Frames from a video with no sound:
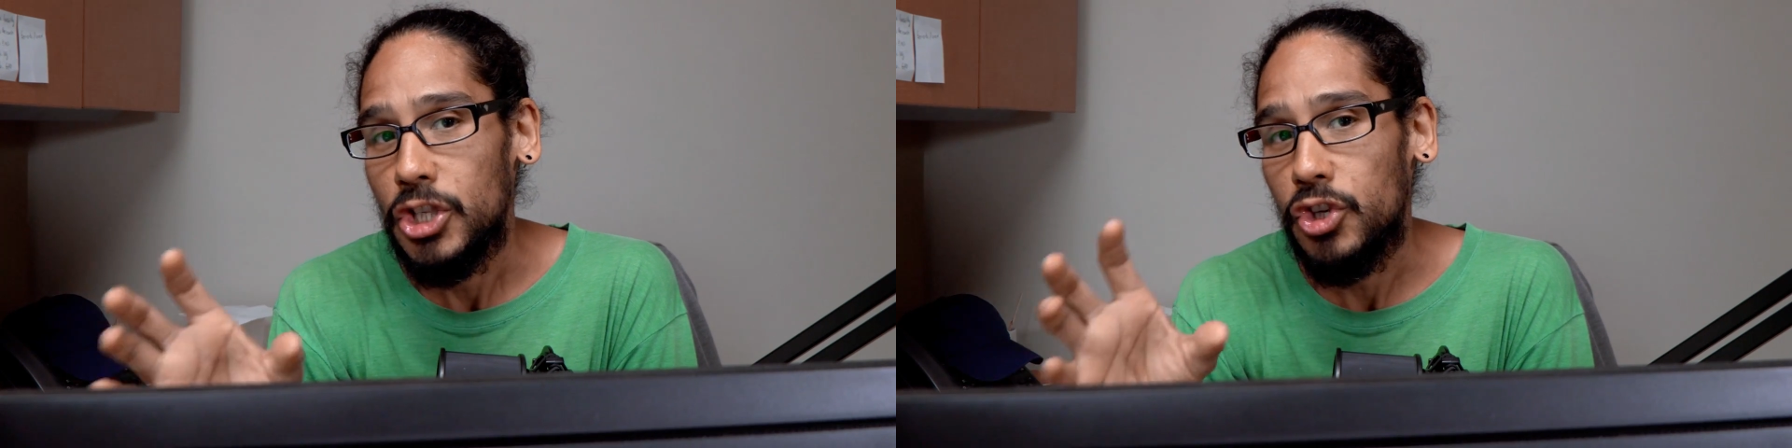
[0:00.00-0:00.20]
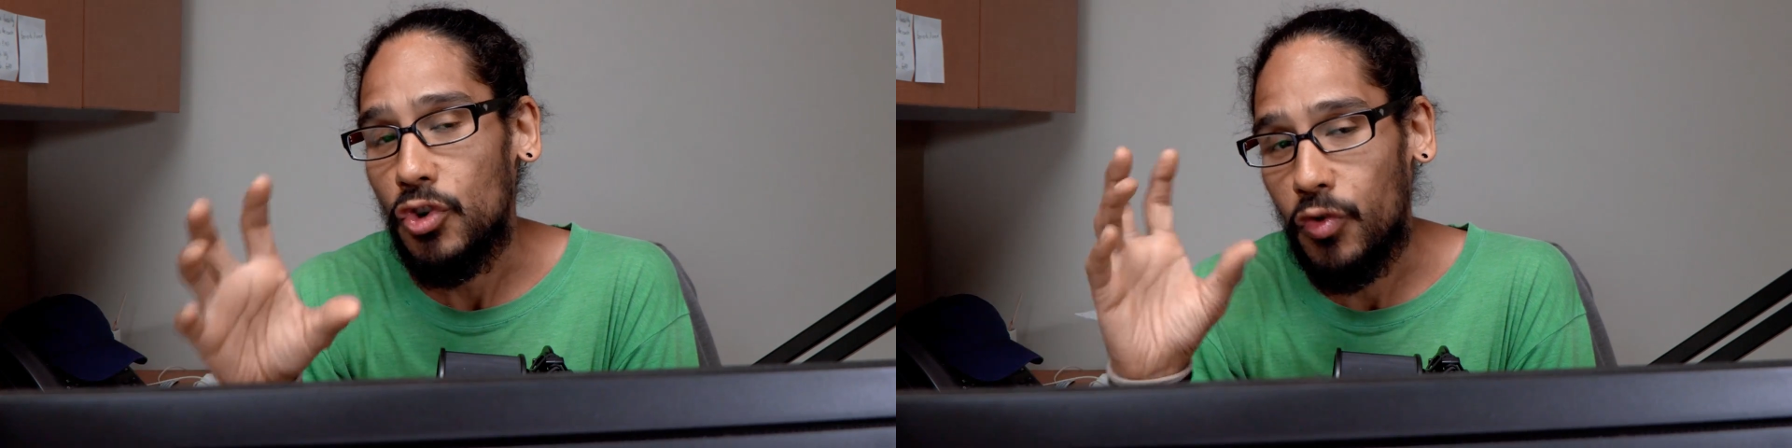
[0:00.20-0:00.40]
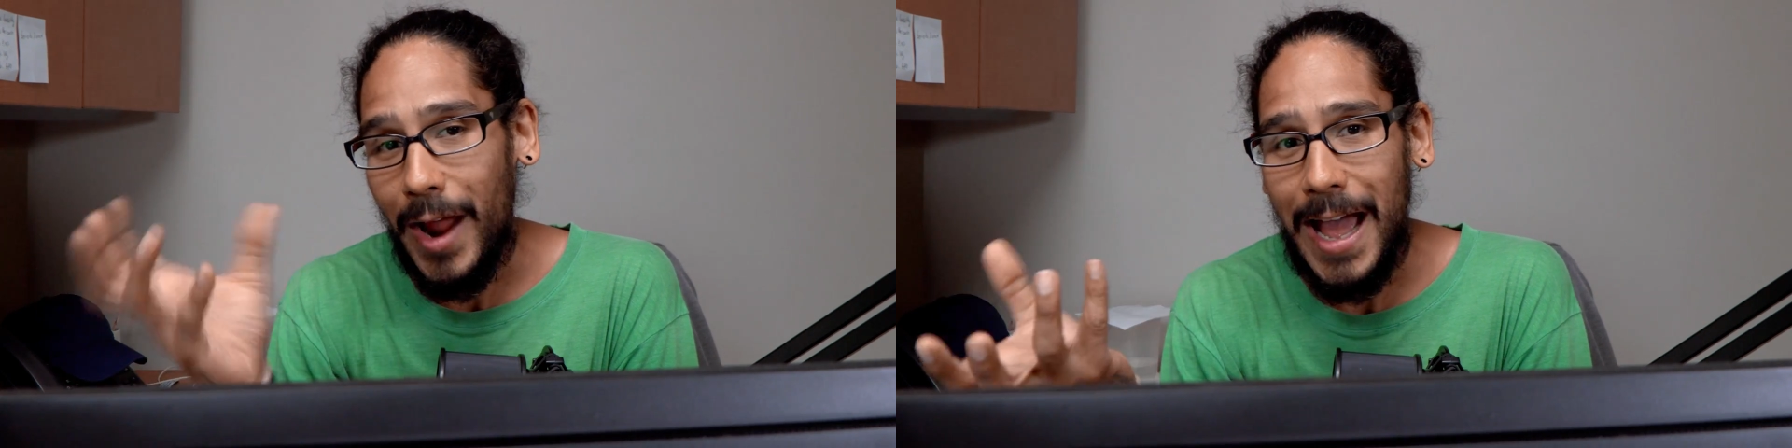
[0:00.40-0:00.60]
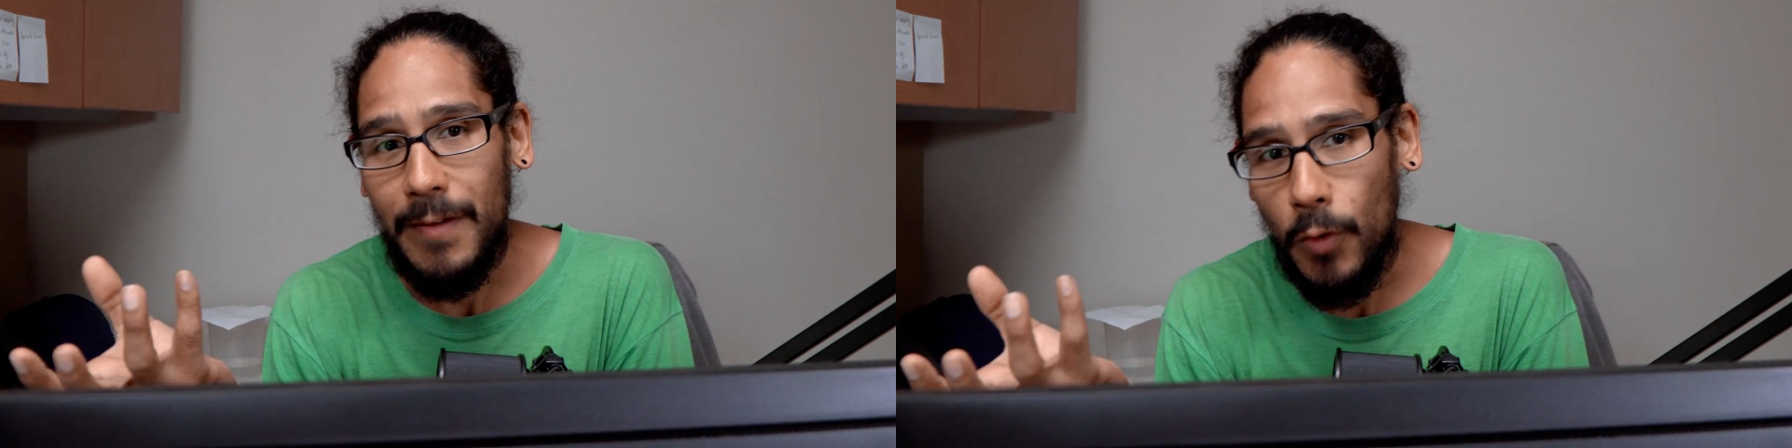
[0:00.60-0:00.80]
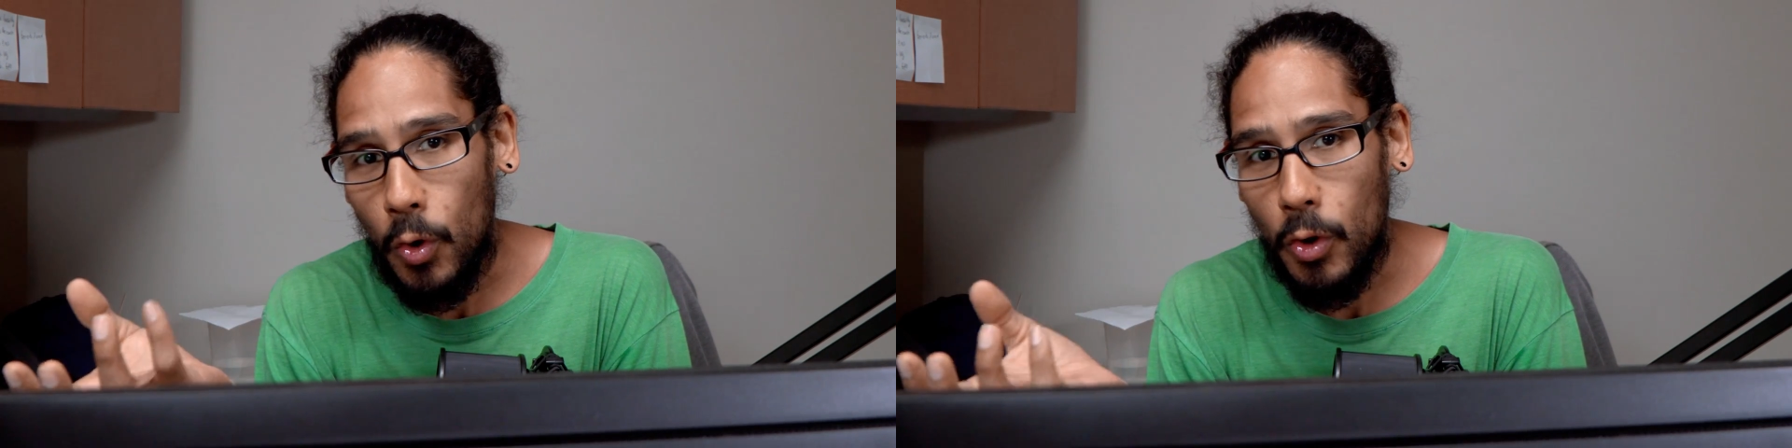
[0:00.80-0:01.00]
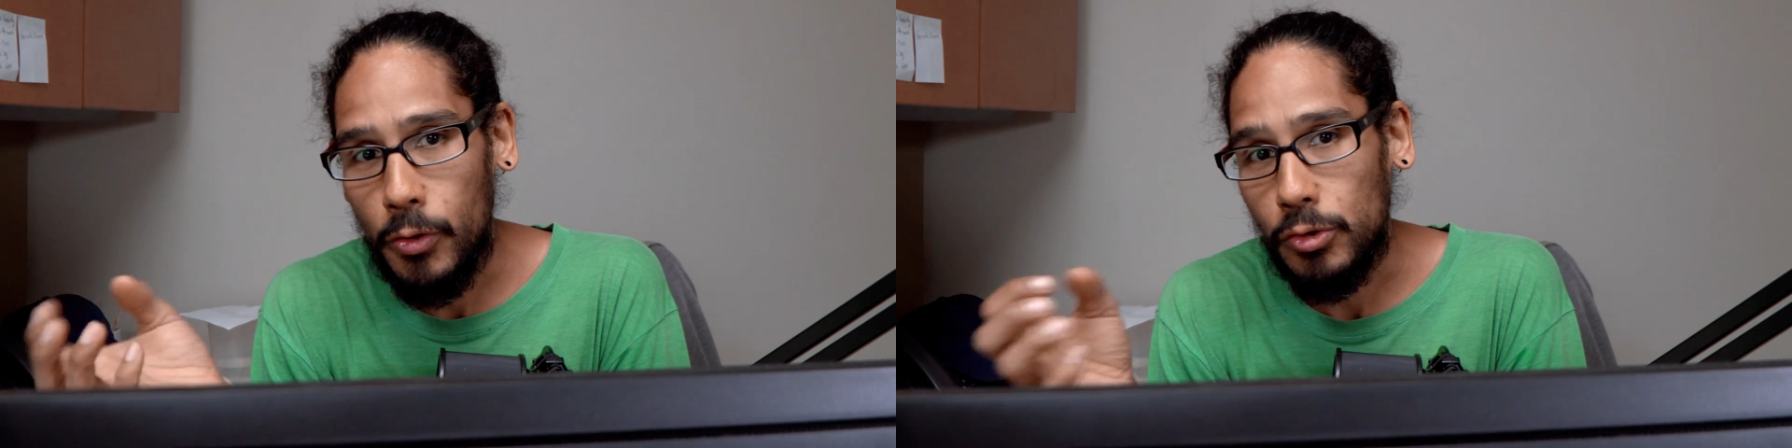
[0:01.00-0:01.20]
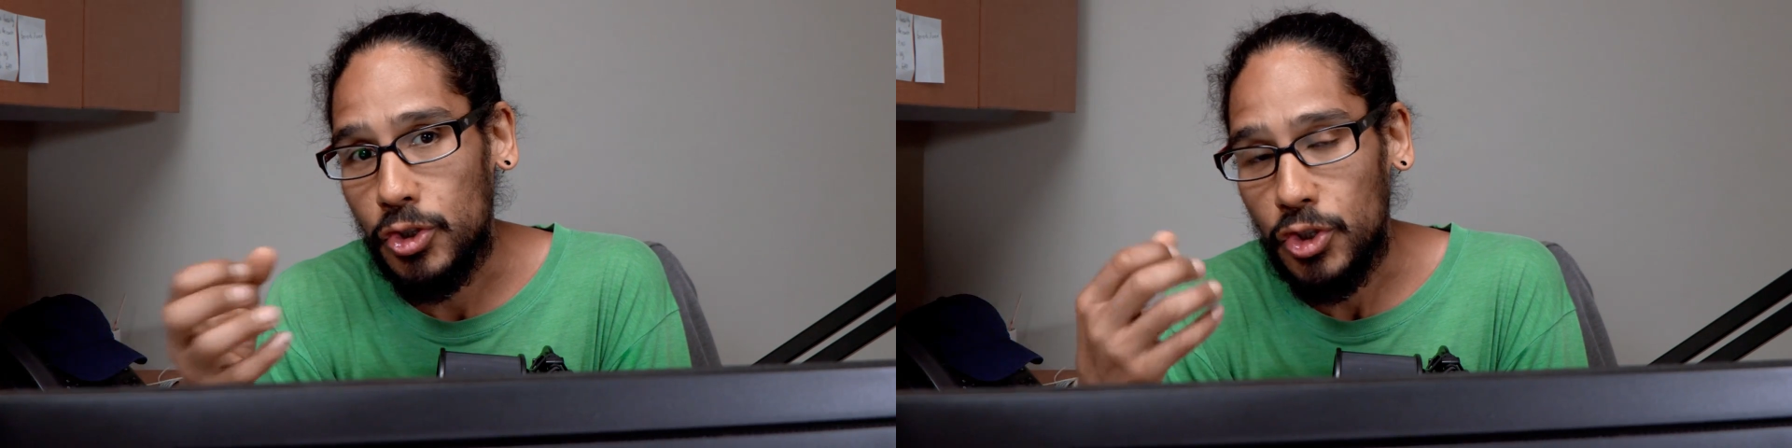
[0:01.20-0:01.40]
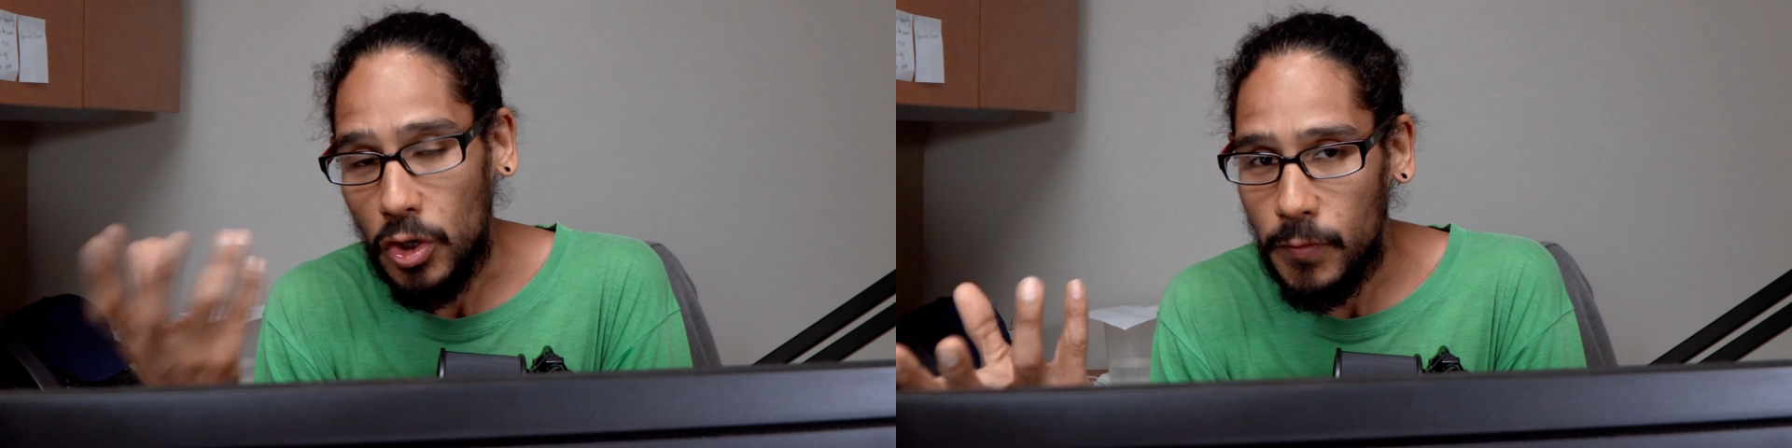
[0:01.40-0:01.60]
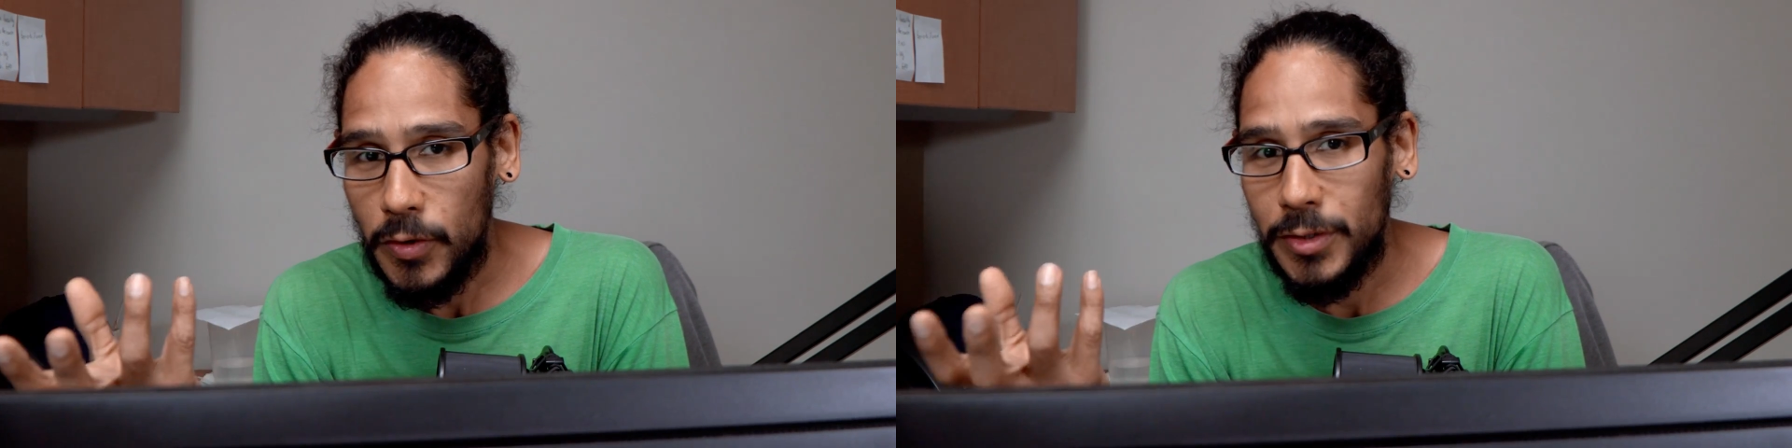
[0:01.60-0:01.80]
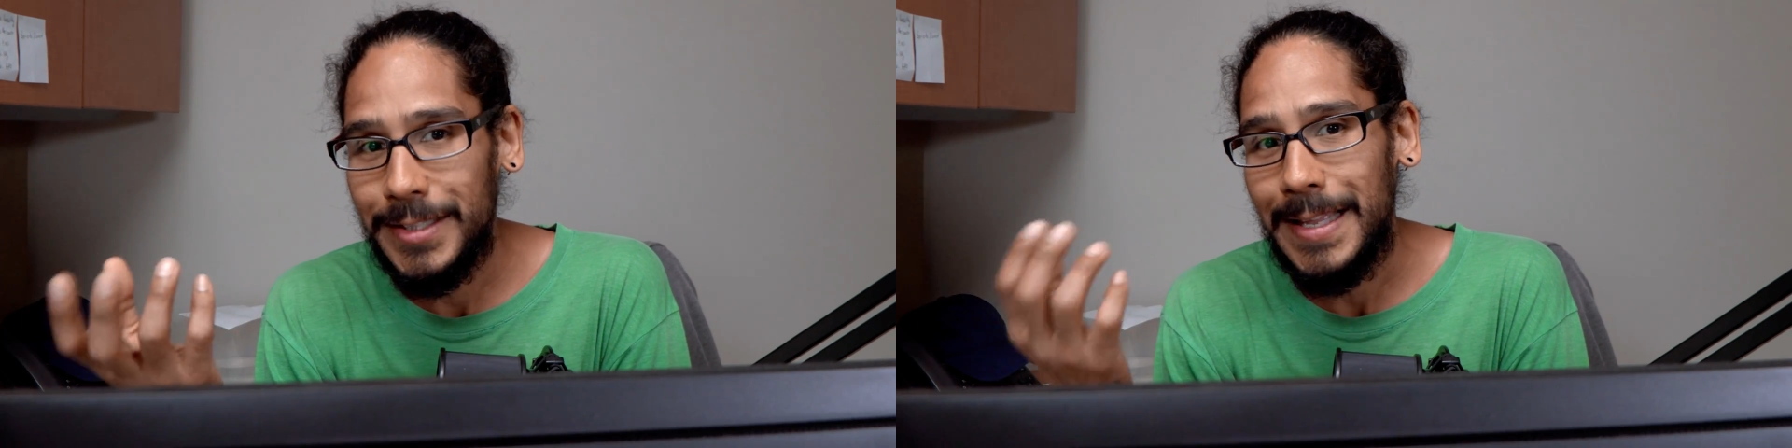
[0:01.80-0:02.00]
to grab all those
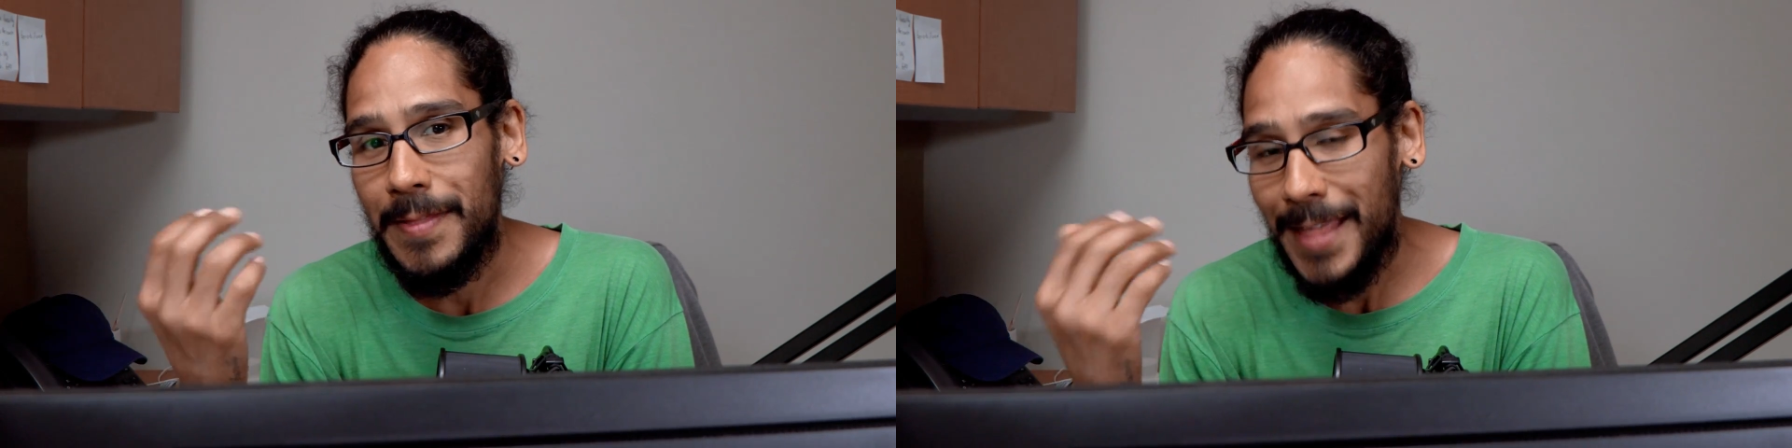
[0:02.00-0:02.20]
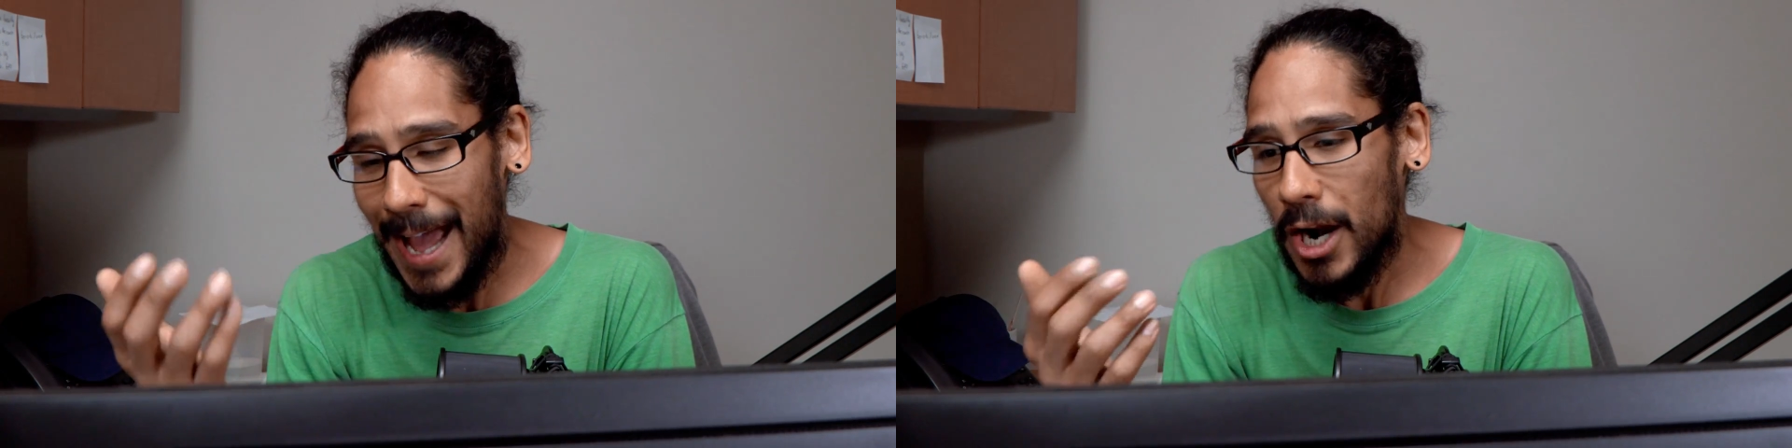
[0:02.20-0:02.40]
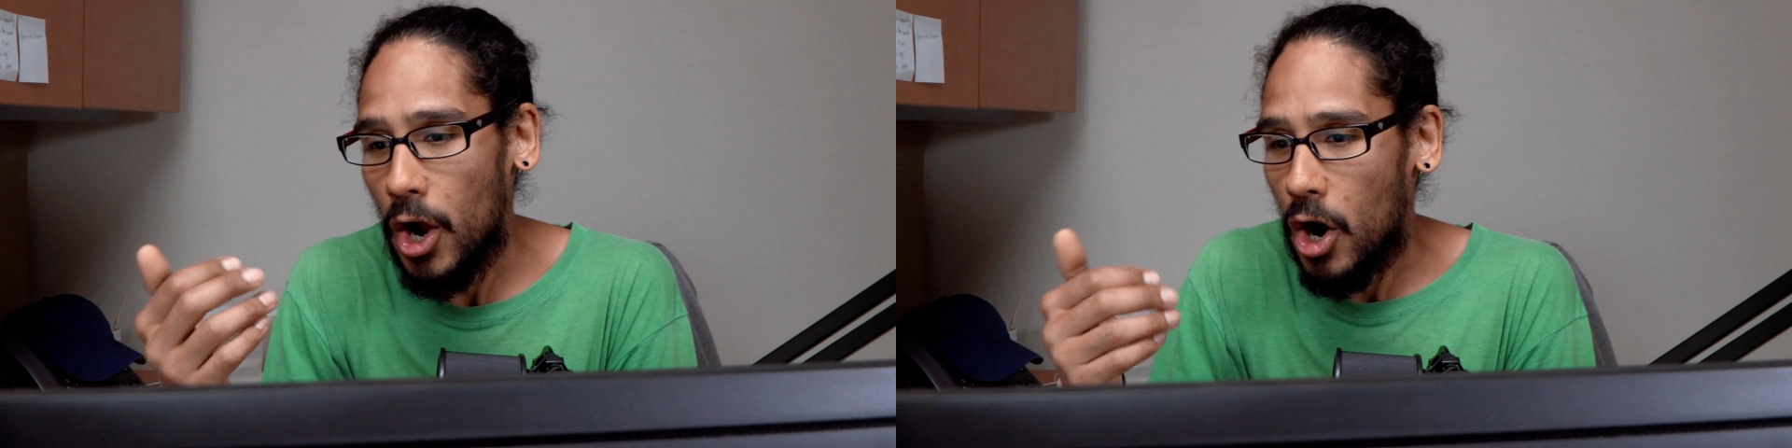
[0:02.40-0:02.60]
servers that